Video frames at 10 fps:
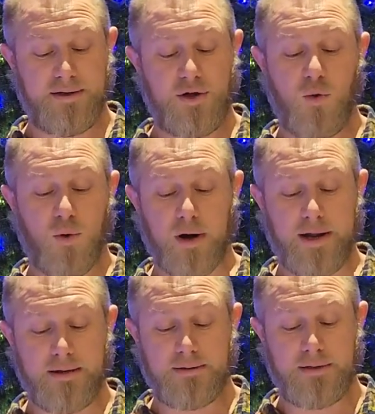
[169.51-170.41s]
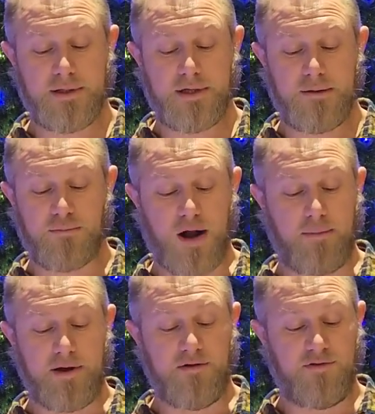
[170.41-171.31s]
Don't worry,
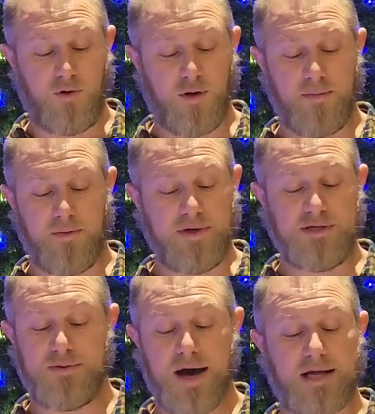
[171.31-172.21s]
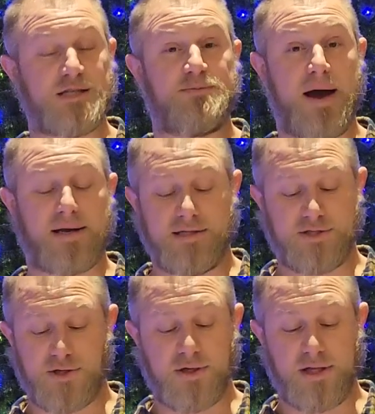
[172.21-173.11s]
probably in a form that we do not expect, and
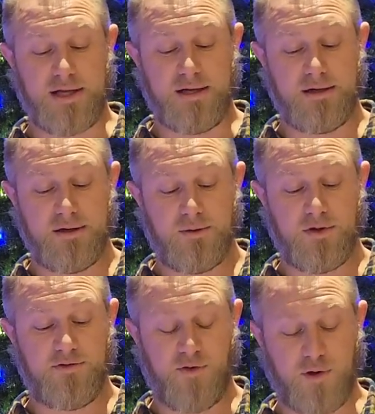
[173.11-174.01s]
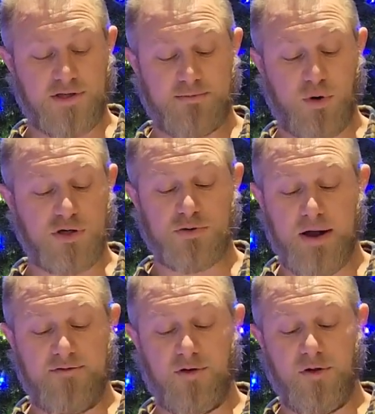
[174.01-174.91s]
certainly with a force more
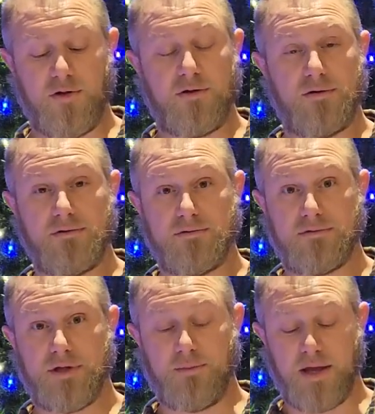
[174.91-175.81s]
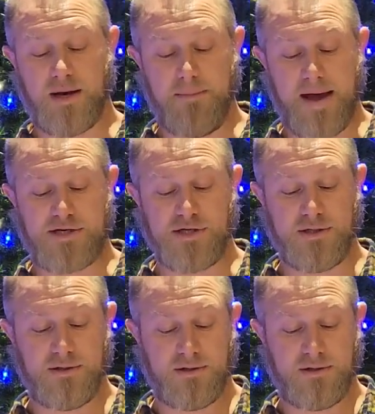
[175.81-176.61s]
dreadful than we can imagine.